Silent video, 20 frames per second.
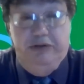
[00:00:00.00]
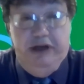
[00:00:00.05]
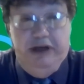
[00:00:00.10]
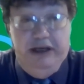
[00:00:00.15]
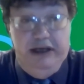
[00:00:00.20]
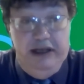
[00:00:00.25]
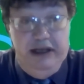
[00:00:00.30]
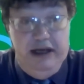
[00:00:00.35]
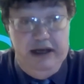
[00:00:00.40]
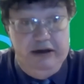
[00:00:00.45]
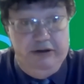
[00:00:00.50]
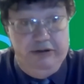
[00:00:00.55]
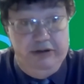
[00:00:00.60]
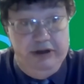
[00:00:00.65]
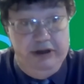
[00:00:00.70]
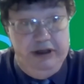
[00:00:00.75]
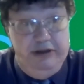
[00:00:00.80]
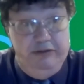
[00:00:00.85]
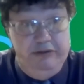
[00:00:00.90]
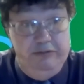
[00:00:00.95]
right
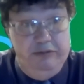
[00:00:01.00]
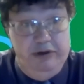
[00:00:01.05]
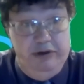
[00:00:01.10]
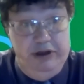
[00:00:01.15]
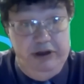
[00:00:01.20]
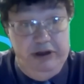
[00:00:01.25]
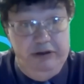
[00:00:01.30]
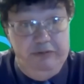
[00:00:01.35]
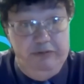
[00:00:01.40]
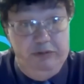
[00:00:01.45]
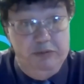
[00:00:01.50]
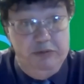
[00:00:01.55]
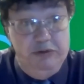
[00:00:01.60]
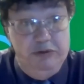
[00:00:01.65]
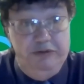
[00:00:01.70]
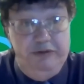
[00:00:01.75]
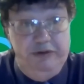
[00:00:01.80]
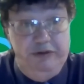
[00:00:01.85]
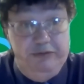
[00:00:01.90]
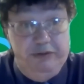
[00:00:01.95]
now, and and we're
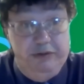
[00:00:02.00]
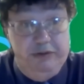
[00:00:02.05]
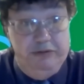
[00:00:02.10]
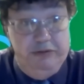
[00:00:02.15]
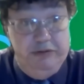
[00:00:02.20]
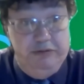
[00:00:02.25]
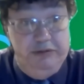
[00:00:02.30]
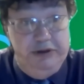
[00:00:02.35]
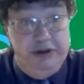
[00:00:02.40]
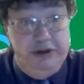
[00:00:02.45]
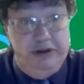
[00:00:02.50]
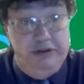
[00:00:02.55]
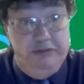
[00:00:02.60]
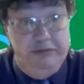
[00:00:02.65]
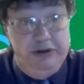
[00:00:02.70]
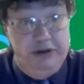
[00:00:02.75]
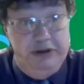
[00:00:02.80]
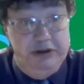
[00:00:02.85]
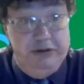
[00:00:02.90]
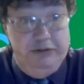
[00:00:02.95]
moving forward with
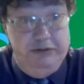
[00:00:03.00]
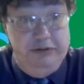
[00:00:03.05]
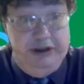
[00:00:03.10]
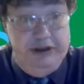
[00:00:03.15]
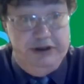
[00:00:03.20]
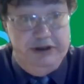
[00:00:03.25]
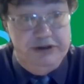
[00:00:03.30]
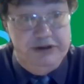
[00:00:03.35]
with the coin.